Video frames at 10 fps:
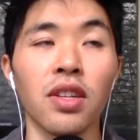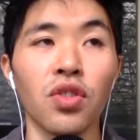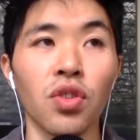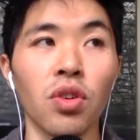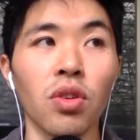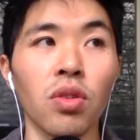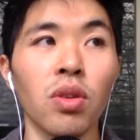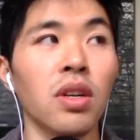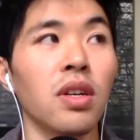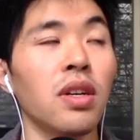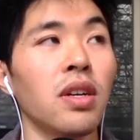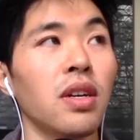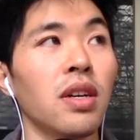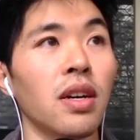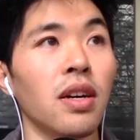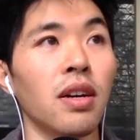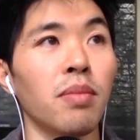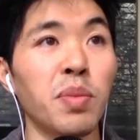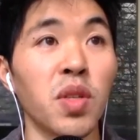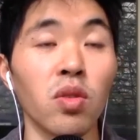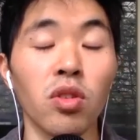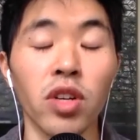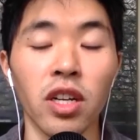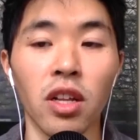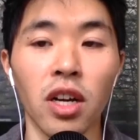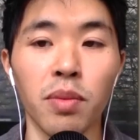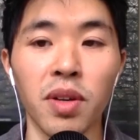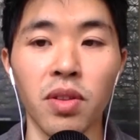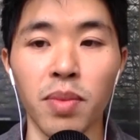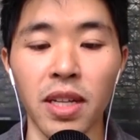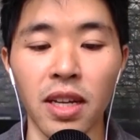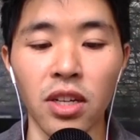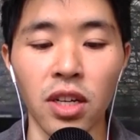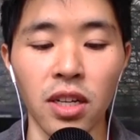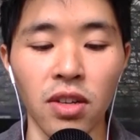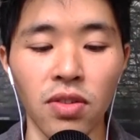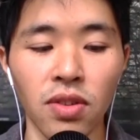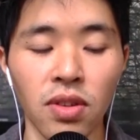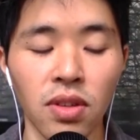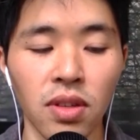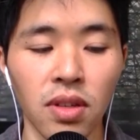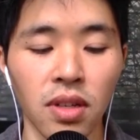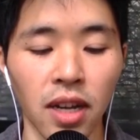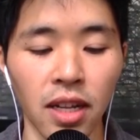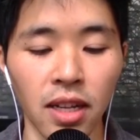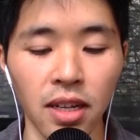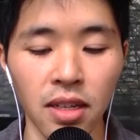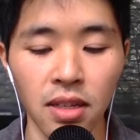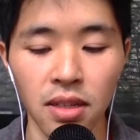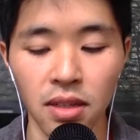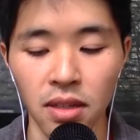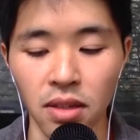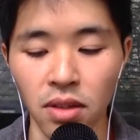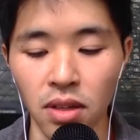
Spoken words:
so I'm still learning a lot about the mainland Chinese dialect and